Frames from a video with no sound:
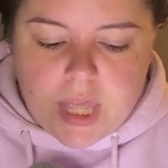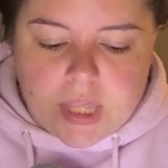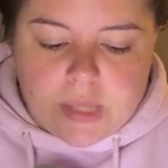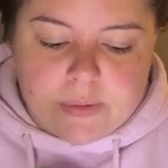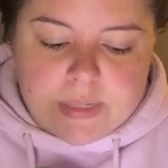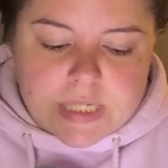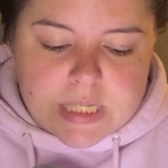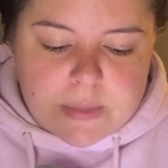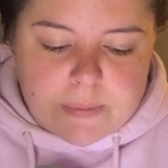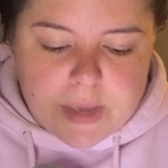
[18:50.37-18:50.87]
You
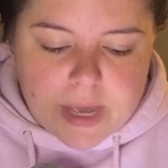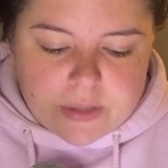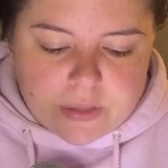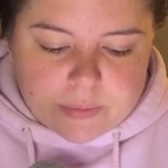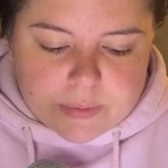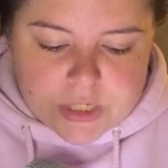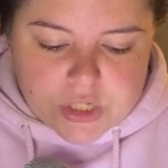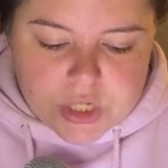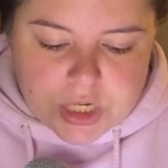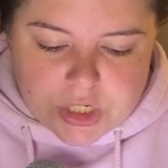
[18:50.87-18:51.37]
went to the
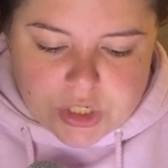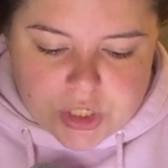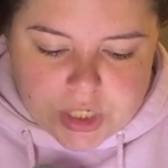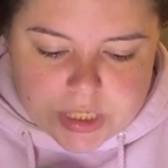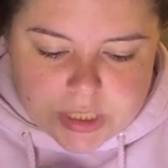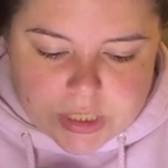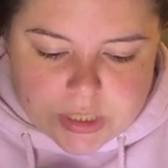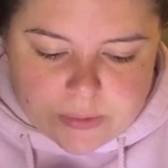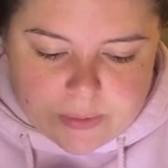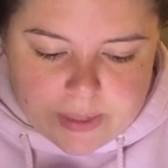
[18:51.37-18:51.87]
bathroom and changed
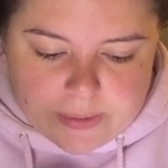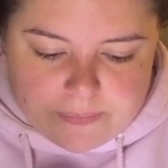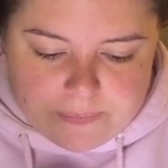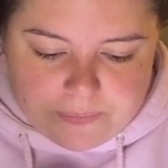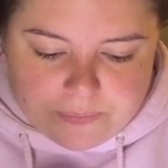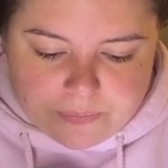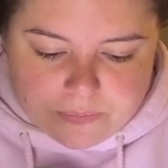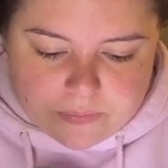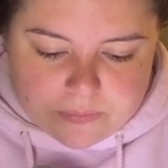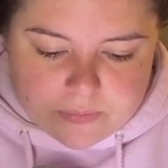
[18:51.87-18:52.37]
into it.
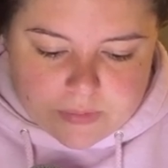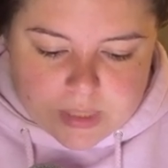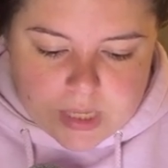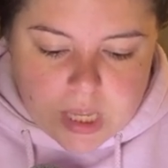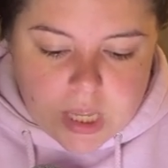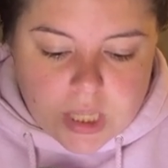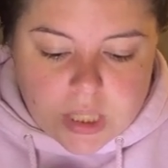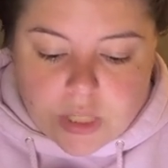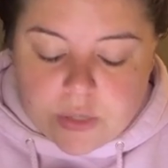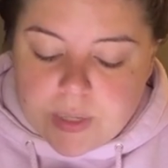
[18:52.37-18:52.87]

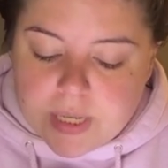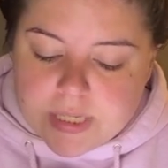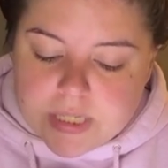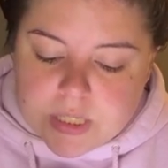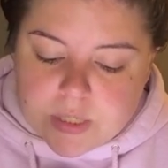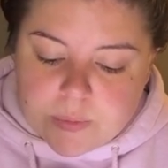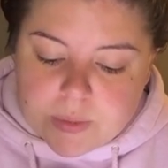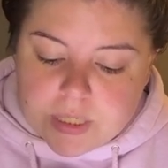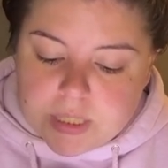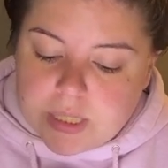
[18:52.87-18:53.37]
You
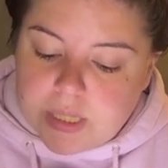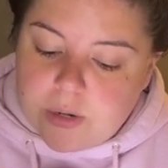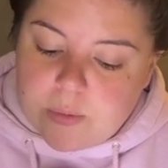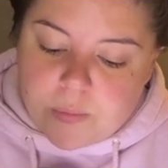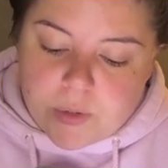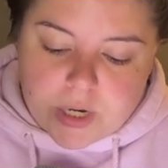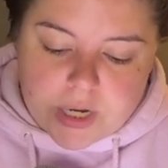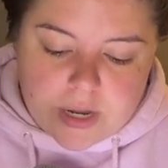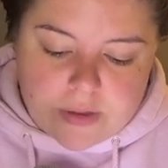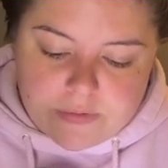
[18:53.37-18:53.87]
guess you were a little
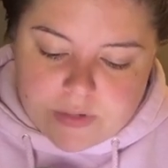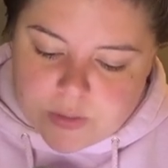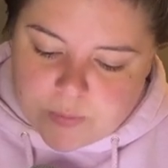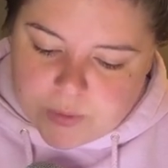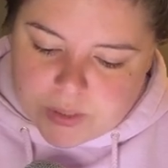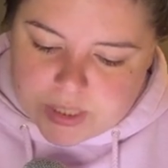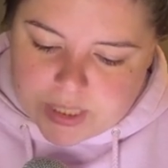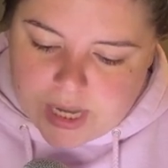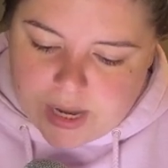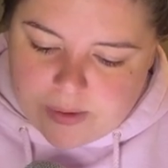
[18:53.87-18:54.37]
more
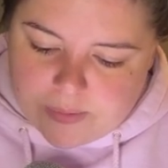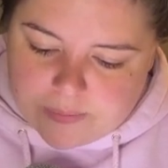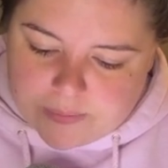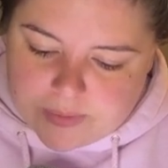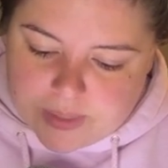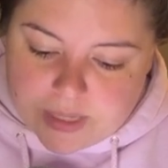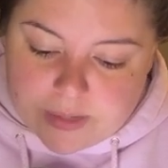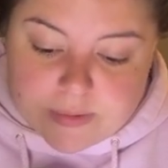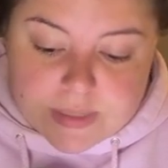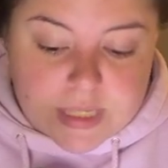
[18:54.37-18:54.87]
comfortable now.
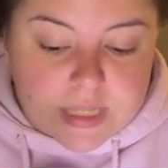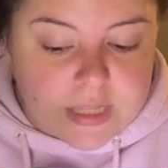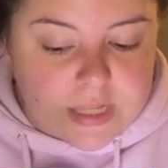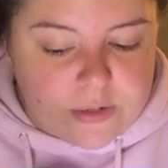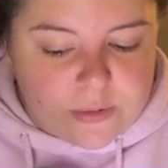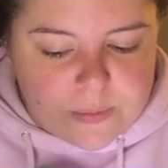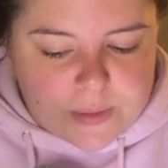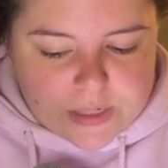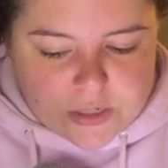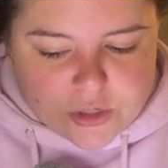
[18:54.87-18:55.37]
It was a
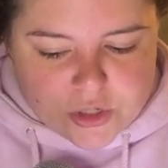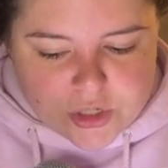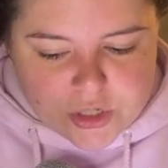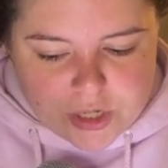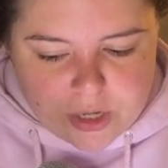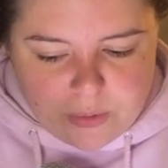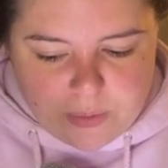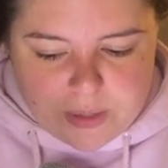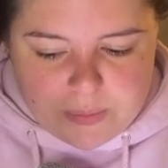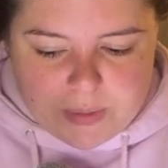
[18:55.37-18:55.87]
little bit
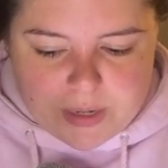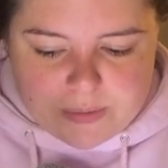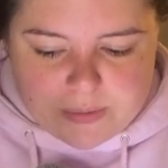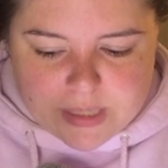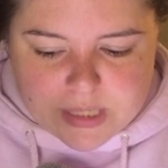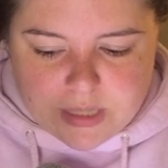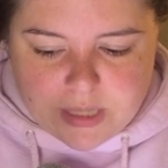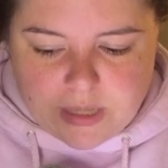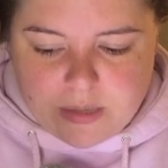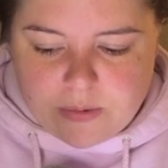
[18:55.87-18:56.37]
showy, but it
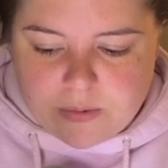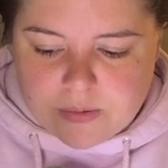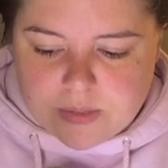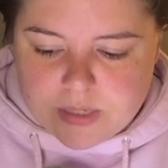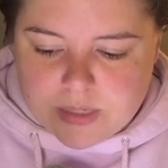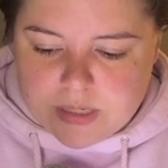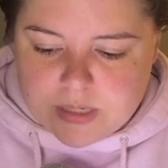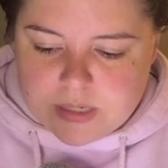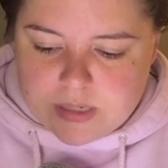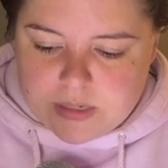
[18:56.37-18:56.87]
was
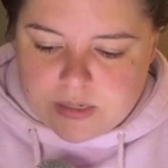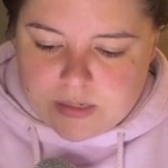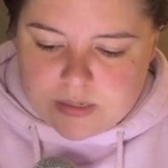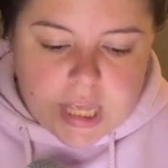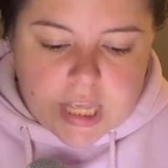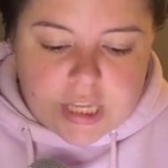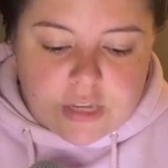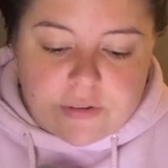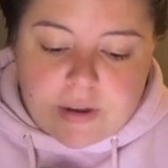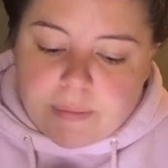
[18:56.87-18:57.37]
cute.
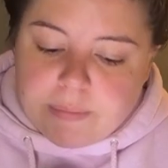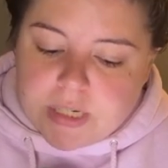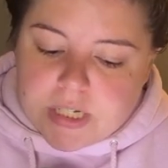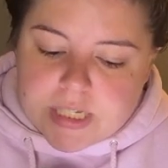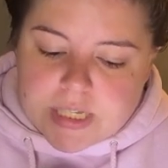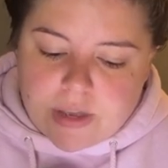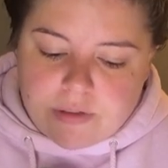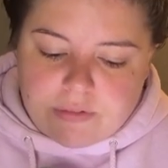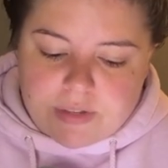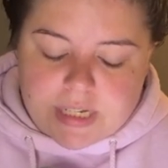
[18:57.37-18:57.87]
You wrapped
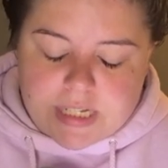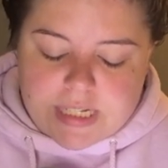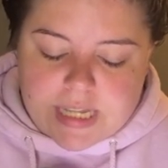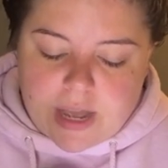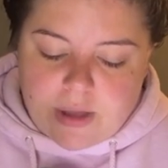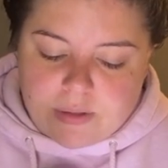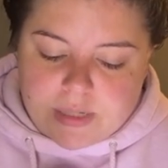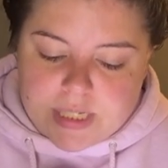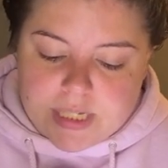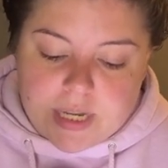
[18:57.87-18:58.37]
yourself in a
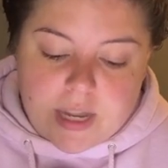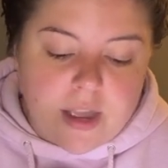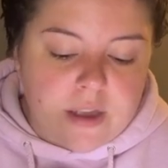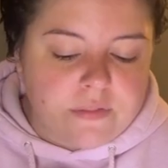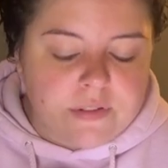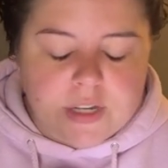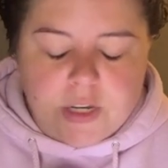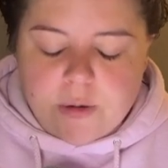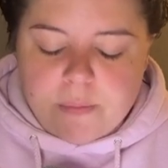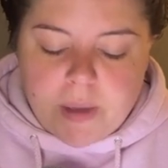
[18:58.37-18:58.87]
towel to
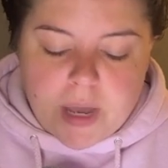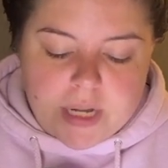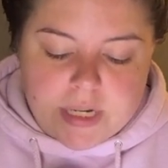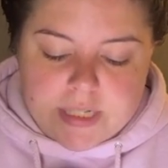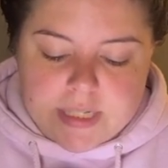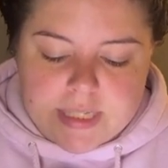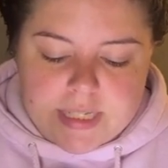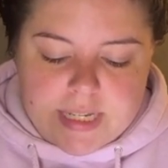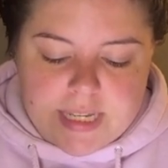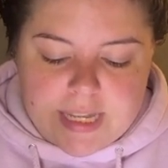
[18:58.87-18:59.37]
cover your
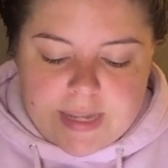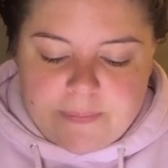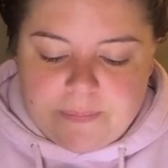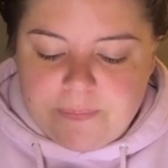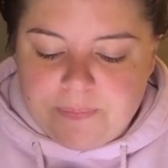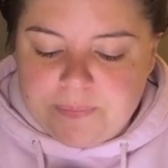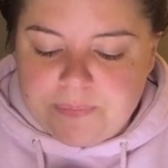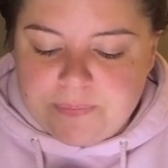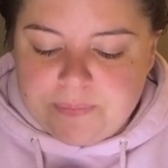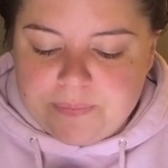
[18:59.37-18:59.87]
modesty
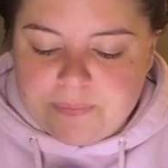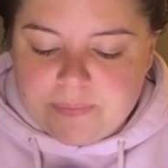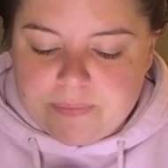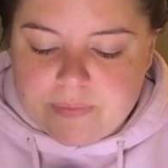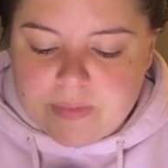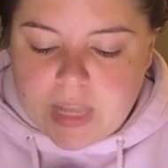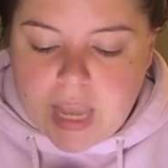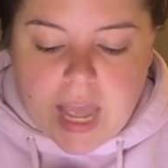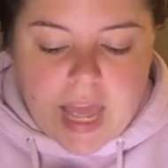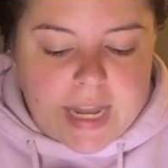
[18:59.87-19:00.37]

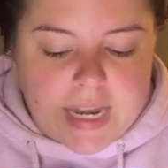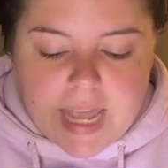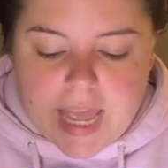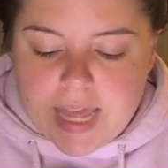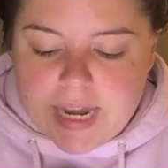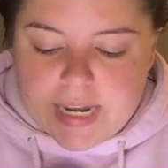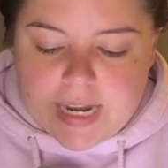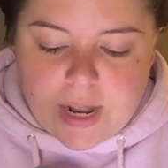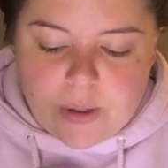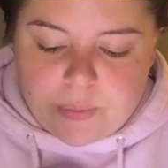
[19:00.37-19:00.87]
and
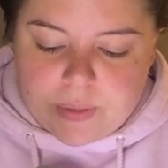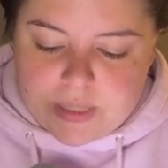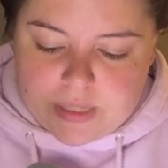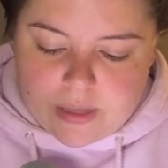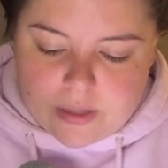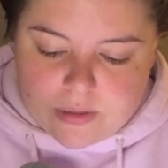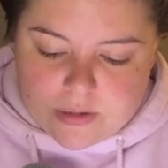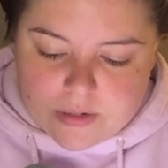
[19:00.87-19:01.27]
headed out with the